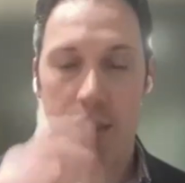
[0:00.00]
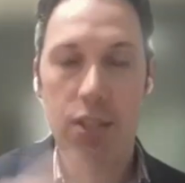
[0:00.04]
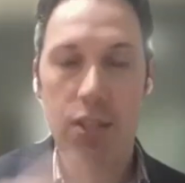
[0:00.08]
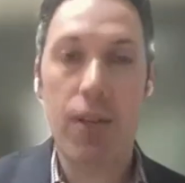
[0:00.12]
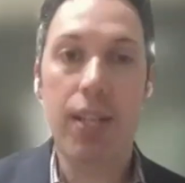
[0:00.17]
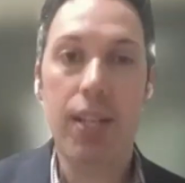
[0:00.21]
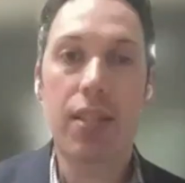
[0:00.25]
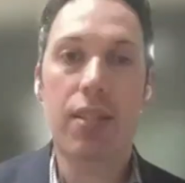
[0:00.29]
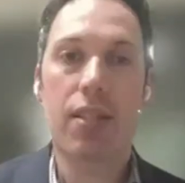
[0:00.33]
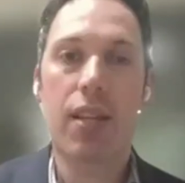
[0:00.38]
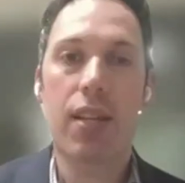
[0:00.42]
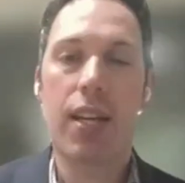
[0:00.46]
So
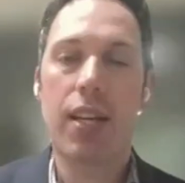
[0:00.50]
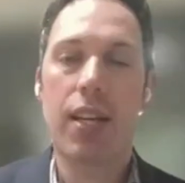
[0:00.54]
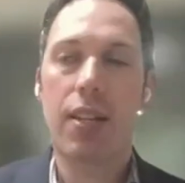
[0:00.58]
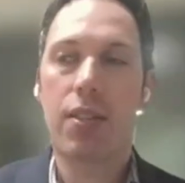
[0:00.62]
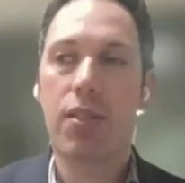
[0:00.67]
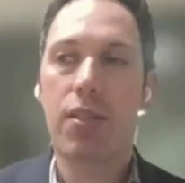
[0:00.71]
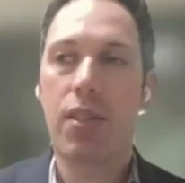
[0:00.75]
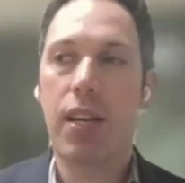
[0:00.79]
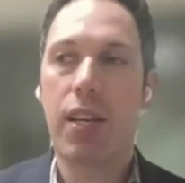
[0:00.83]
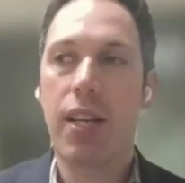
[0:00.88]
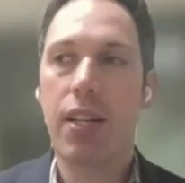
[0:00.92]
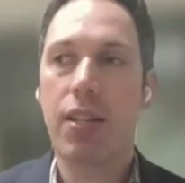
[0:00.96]
it's
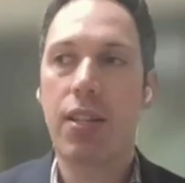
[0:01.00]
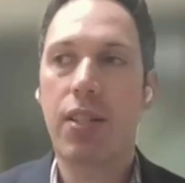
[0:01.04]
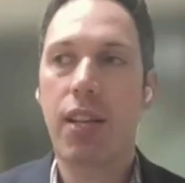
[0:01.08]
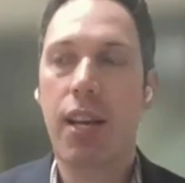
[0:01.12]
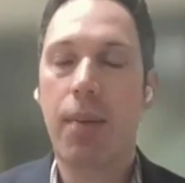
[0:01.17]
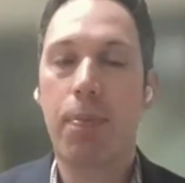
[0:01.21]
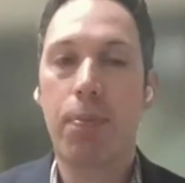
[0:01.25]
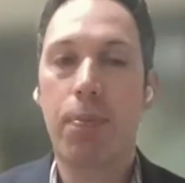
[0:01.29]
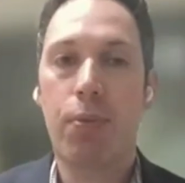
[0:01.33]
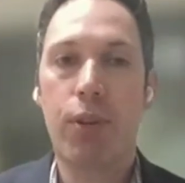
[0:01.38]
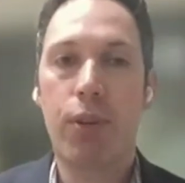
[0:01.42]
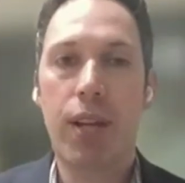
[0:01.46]
it's it's
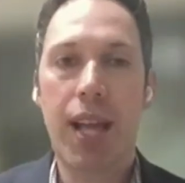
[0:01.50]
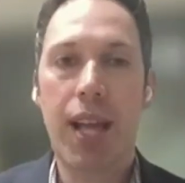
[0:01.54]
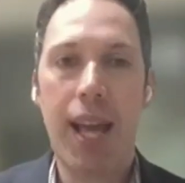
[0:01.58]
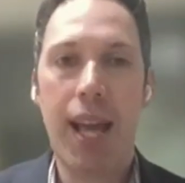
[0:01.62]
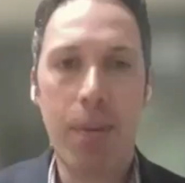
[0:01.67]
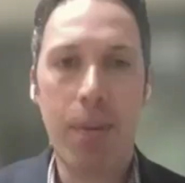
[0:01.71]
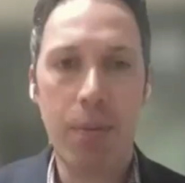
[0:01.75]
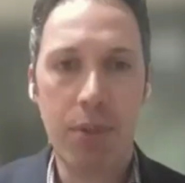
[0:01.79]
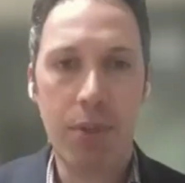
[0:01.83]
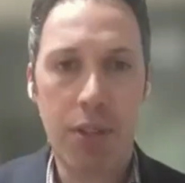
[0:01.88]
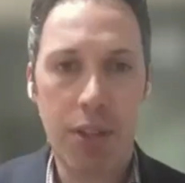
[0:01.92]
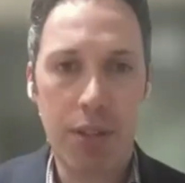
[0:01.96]
a
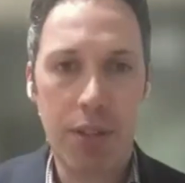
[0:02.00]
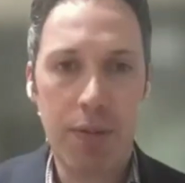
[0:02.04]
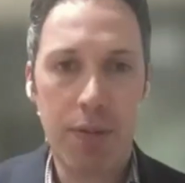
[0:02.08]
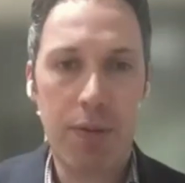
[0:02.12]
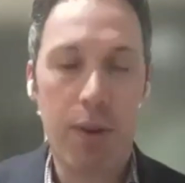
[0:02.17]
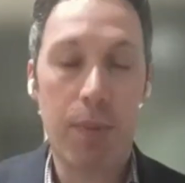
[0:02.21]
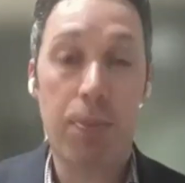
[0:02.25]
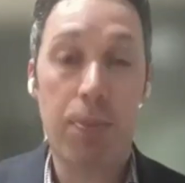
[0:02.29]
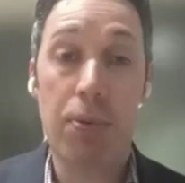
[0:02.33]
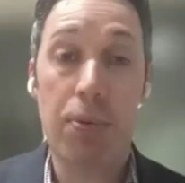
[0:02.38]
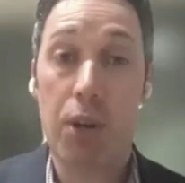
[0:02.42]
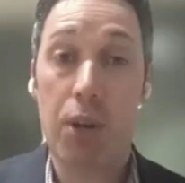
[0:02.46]

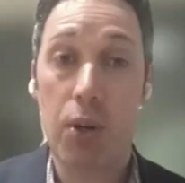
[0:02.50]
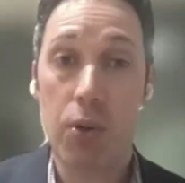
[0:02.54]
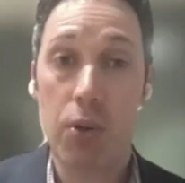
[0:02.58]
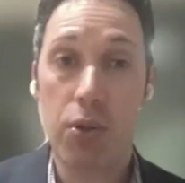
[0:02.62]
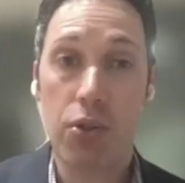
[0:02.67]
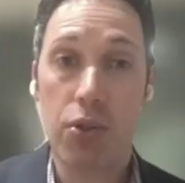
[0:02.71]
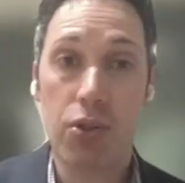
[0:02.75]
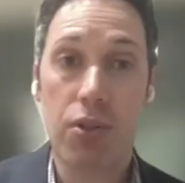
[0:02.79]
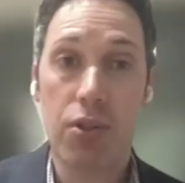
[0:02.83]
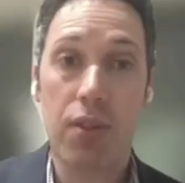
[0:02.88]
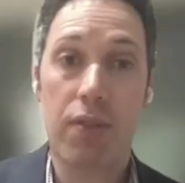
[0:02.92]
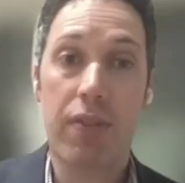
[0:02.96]
preemptive
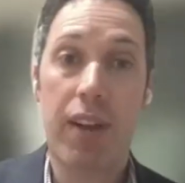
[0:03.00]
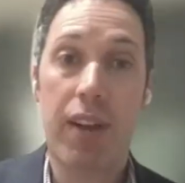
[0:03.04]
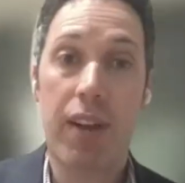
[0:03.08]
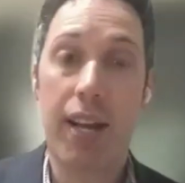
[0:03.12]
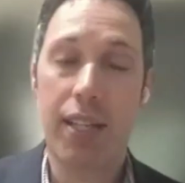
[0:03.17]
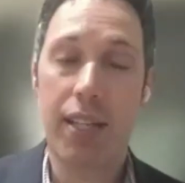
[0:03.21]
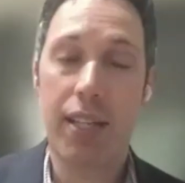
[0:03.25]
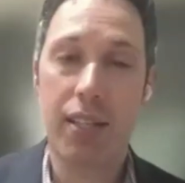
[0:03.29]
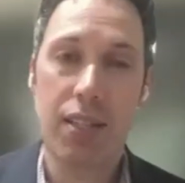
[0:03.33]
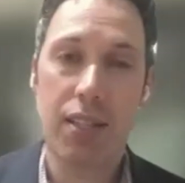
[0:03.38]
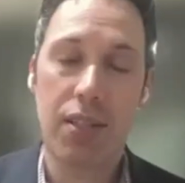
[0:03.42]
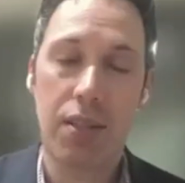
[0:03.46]
approach to
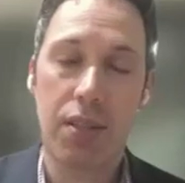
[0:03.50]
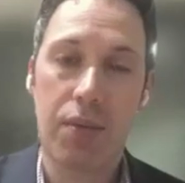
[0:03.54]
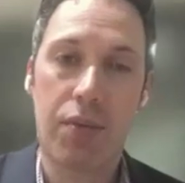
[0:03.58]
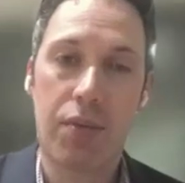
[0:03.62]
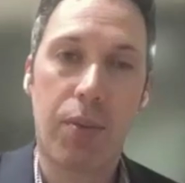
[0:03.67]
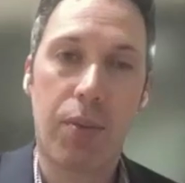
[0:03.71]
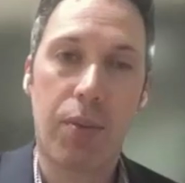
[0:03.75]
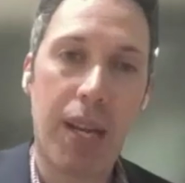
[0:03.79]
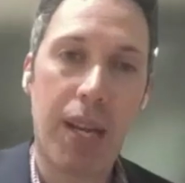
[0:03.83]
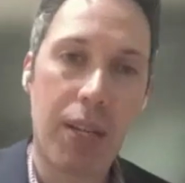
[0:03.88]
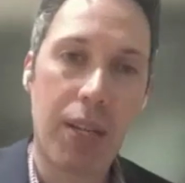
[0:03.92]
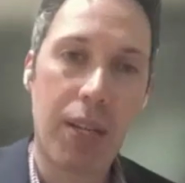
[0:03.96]
fighting
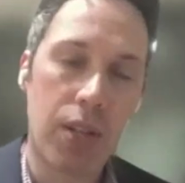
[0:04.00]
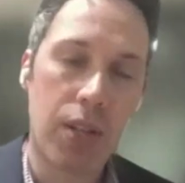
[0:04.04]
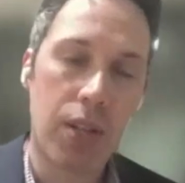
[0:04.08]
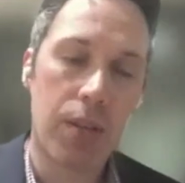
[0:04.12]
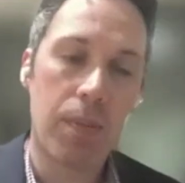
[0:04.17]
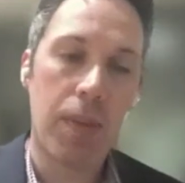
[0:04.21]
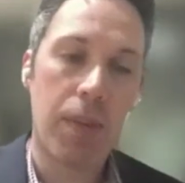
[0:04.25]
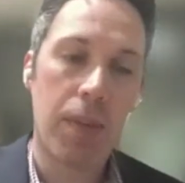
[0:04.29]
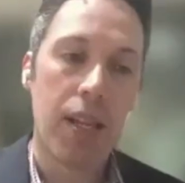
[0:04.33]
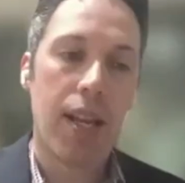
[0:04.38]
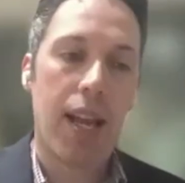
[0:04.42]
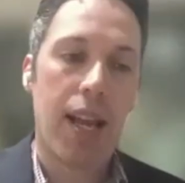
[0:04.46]

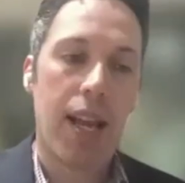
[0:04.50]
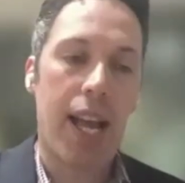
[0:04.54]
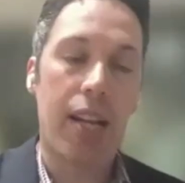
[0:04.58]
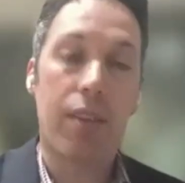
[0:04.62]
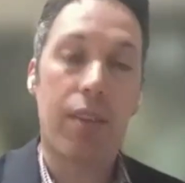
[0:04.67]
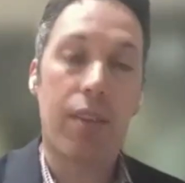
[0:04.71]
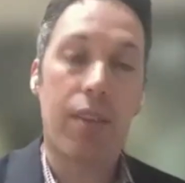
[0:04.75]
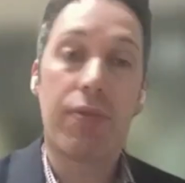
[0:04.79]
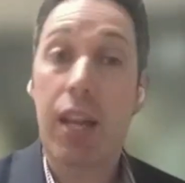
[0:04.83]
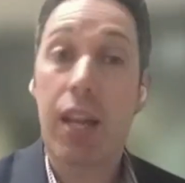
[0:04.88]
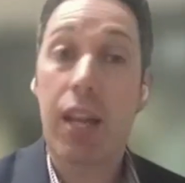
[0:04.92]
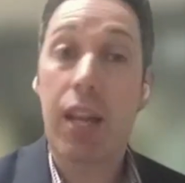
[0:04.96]
disinformation, and
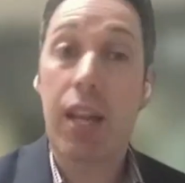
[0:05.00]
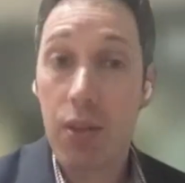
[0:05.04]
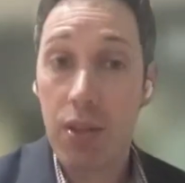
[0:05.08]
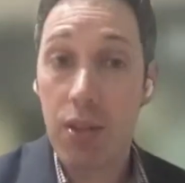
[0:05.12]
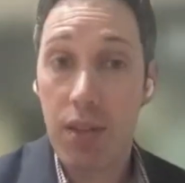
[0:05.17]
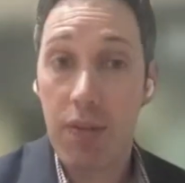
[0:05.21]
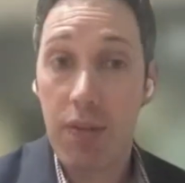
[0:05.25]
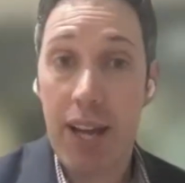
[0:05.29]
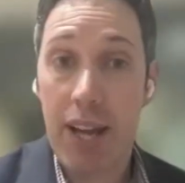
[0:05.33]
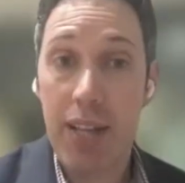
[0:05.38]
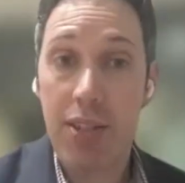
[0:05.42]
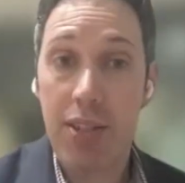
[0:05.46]
it follows
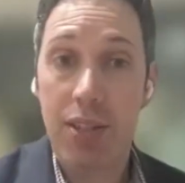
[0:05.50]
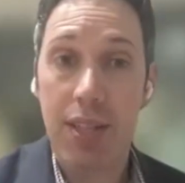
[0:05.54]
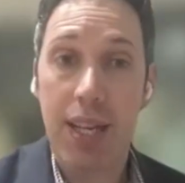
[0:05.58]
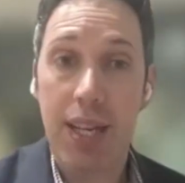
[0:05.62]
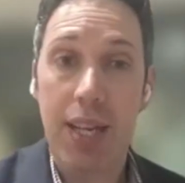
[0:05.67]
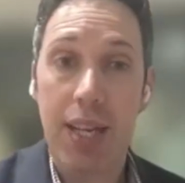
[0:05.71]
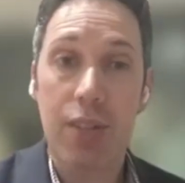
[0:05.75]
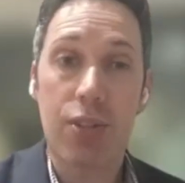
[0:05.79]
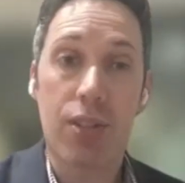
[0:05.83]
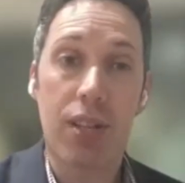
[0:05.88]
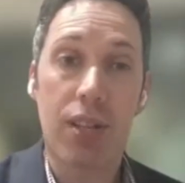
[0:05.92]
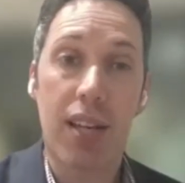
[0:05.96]
the
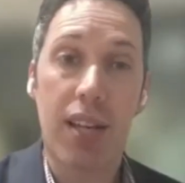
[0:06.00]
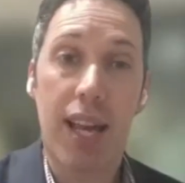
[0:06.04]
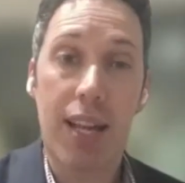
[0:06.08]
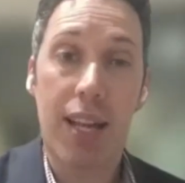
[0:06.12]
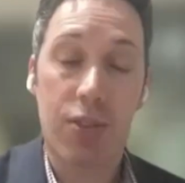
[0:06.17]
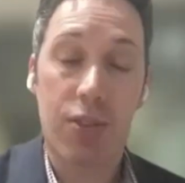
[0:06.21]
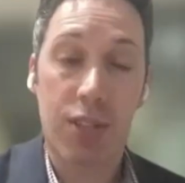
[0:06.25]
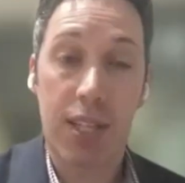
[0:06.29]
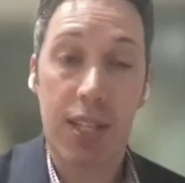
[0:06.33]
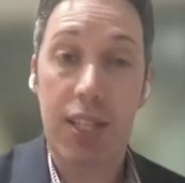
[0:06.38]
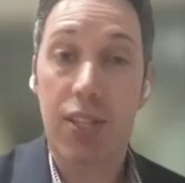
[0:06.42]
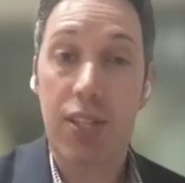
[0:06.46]
vaccination
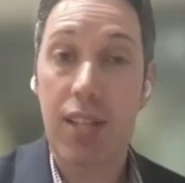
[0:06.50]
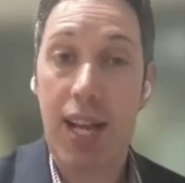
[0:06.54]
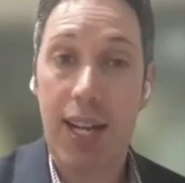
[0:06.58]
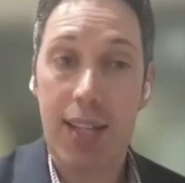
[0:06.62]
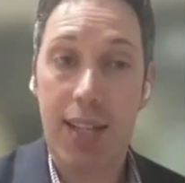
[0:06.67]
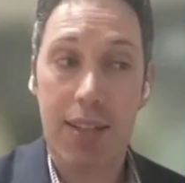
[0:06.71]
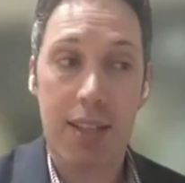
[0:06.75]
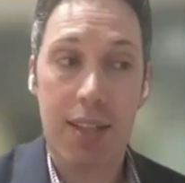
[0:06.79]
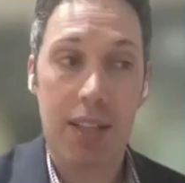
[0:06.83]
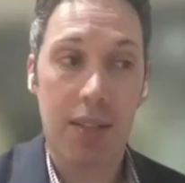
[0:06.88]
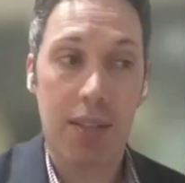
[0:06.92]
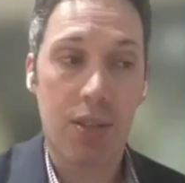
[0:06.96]
analogy
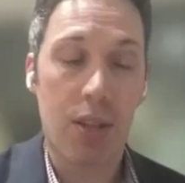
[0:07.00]
exactly.